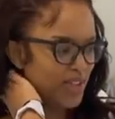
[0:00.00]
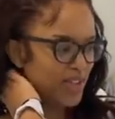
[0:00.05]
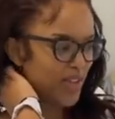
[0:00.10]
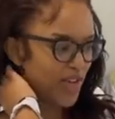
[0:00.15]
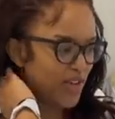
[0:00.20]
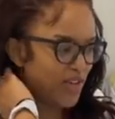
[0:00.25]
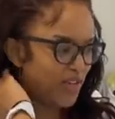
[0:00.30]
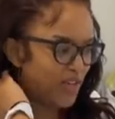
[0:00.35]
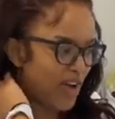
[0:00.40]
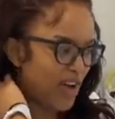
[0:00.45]
so
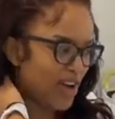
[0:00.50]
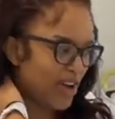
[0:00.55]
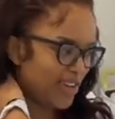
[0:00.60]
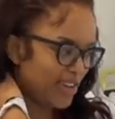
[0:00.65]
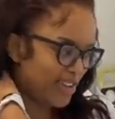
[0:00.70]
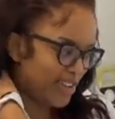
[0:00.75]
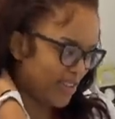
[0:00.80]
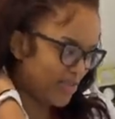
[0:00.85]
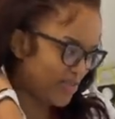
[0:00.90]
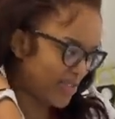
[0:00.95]

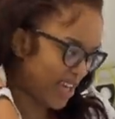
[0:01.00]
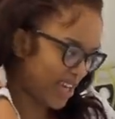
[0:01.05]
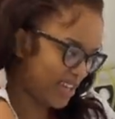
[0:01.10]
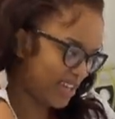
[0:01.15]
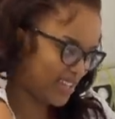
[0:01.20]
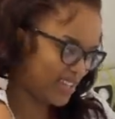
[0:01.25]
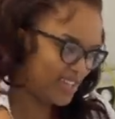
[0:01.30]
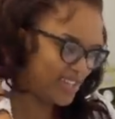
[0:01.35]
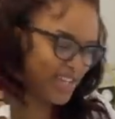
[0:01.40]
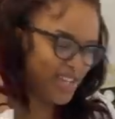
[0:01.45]
fast, I was like
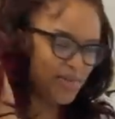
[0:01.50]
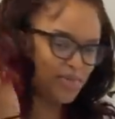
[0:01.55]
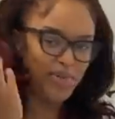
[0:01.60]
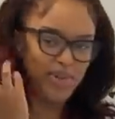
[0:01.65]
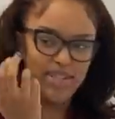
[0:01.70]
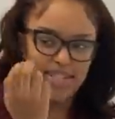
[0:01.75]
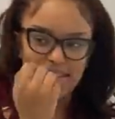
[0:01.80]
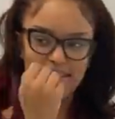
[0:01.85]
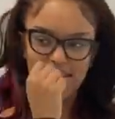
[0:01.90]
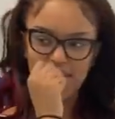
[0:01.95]
the
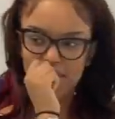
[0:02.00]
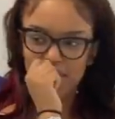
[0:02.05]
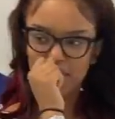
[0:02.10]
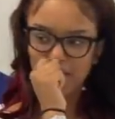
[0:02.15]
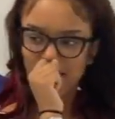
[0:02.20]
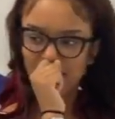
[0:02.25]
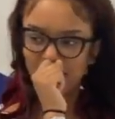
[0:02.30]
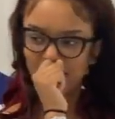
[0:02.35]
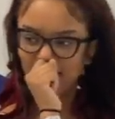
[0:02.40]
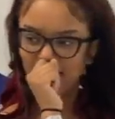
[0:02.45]
deepest sleep
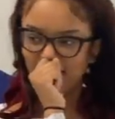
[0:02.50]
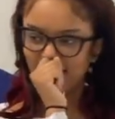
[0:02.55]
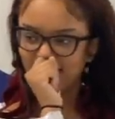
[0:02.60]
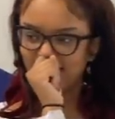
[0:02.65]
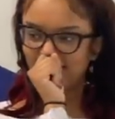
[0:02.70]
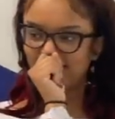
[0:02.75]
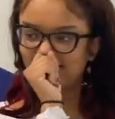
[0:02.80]
ever.